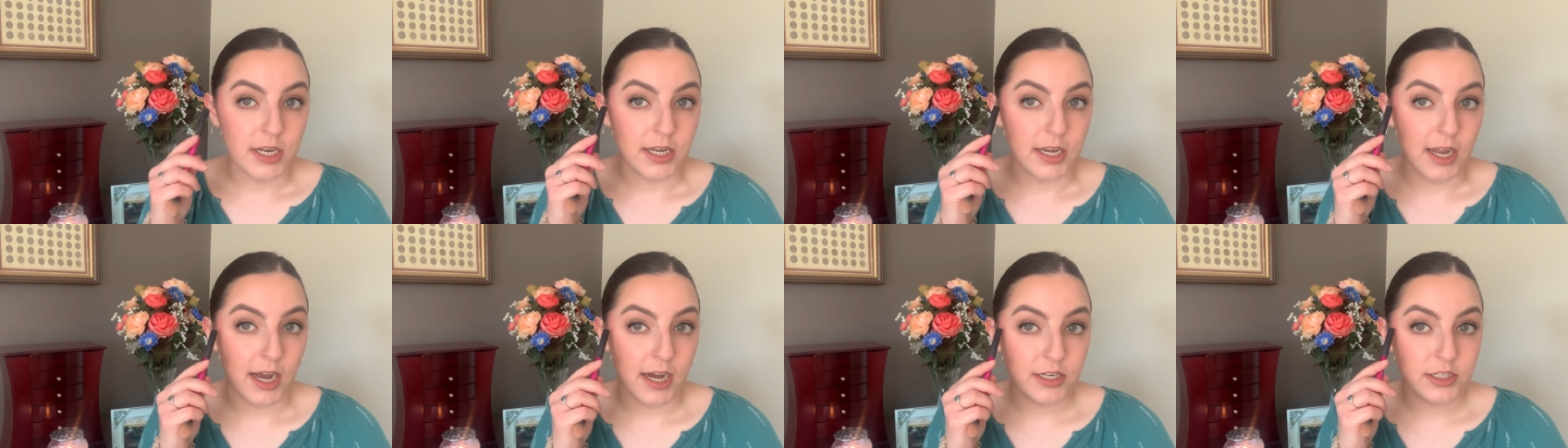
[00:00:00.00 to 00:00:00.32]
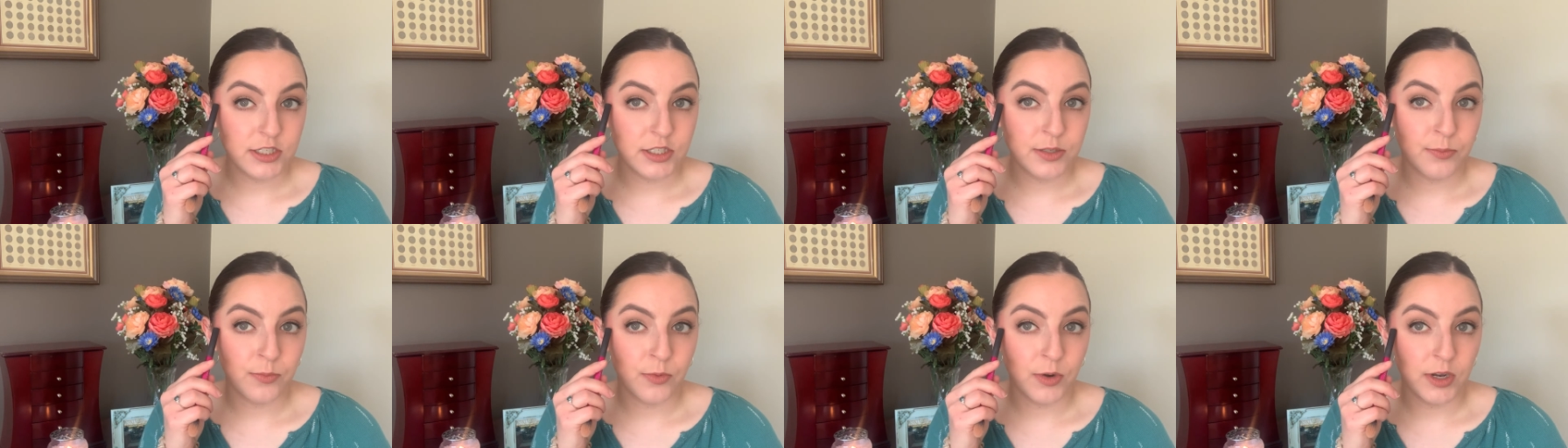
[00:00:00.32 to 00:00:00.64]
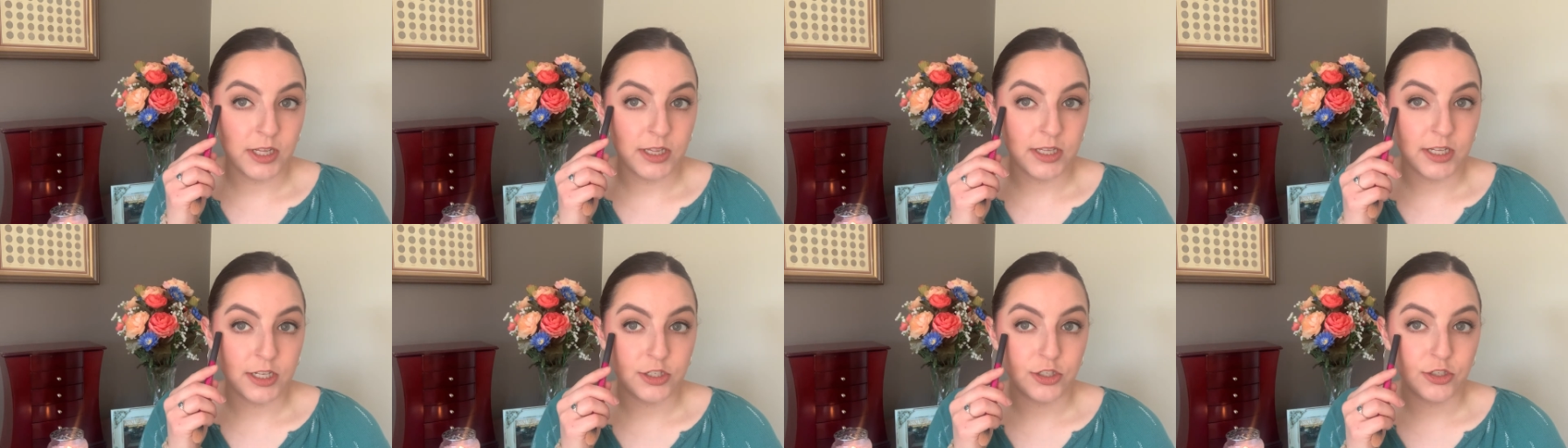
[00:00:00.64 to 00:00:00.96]
not to
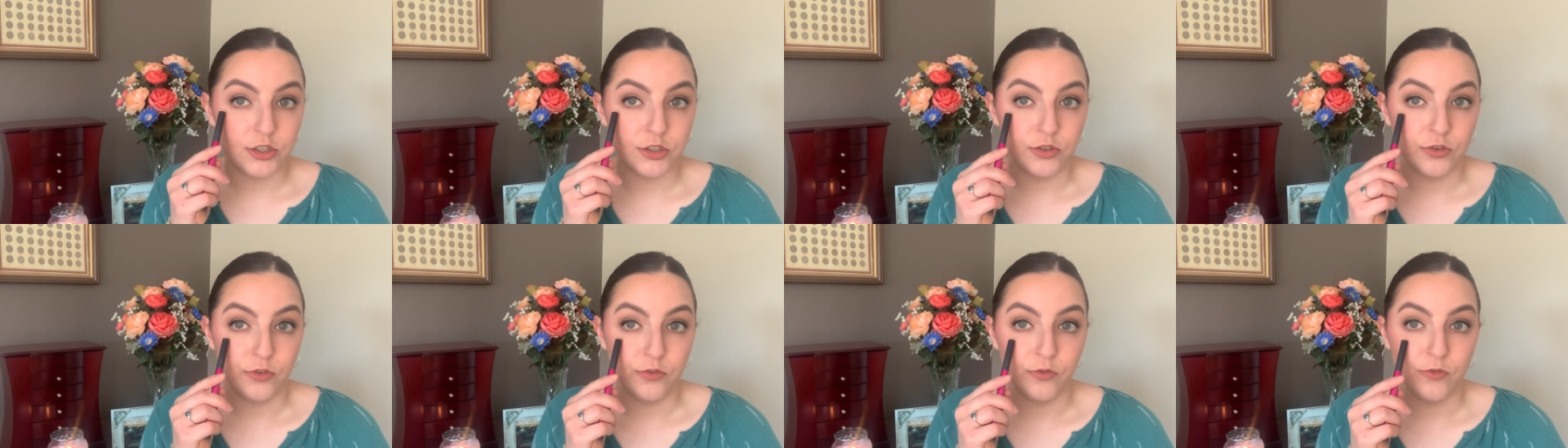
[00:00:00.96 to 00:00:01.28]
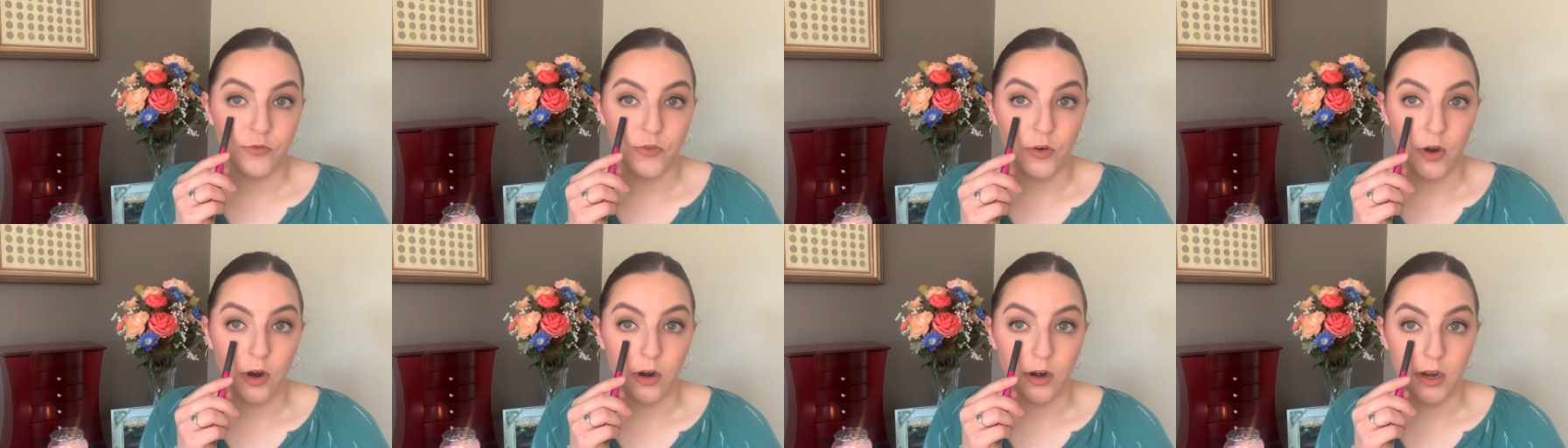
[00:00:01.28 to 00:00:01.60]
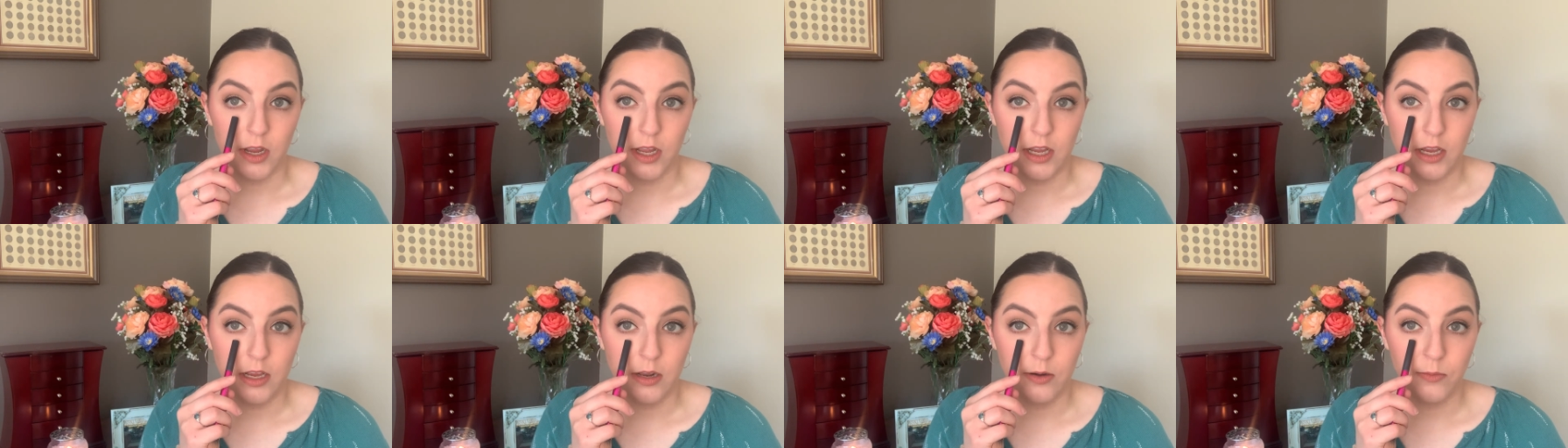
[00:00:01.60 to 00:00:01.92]
bring this too far
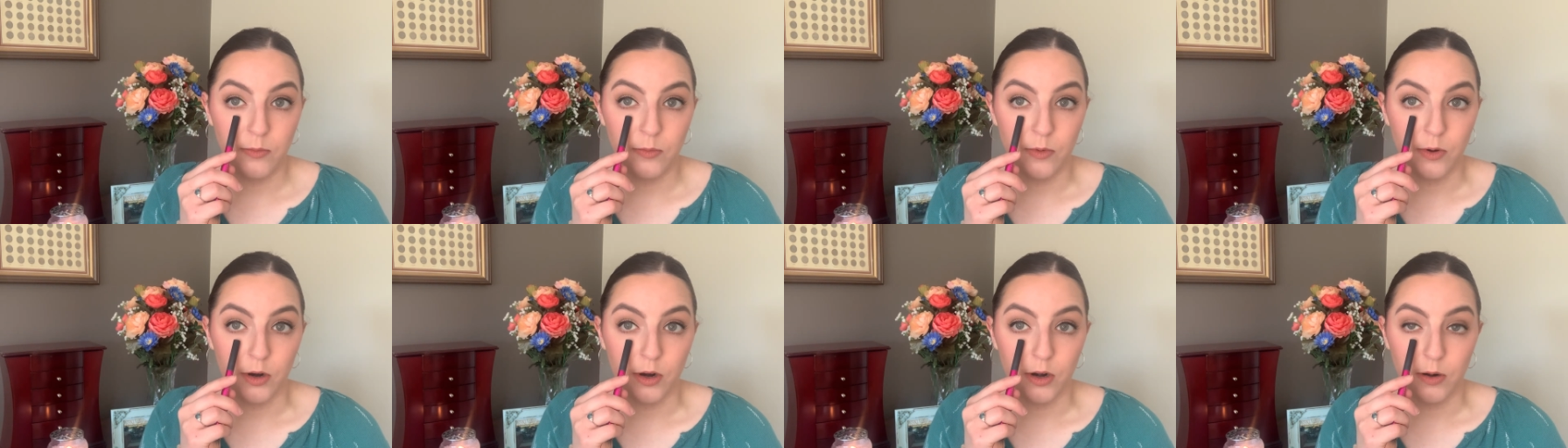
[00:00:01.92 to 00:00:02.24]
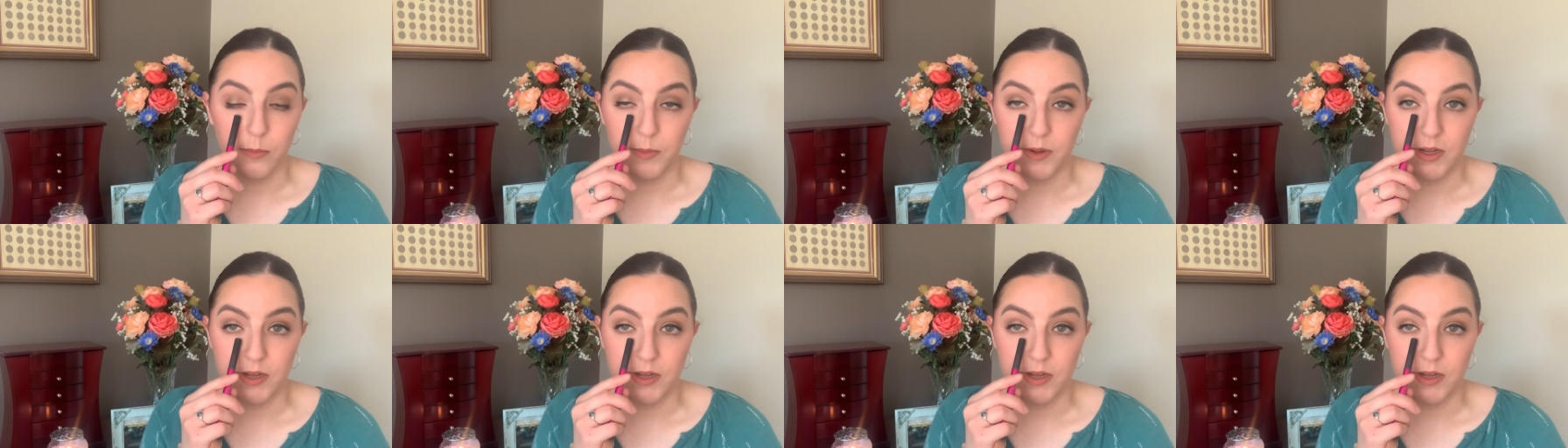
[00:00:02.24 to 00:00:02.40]
inward,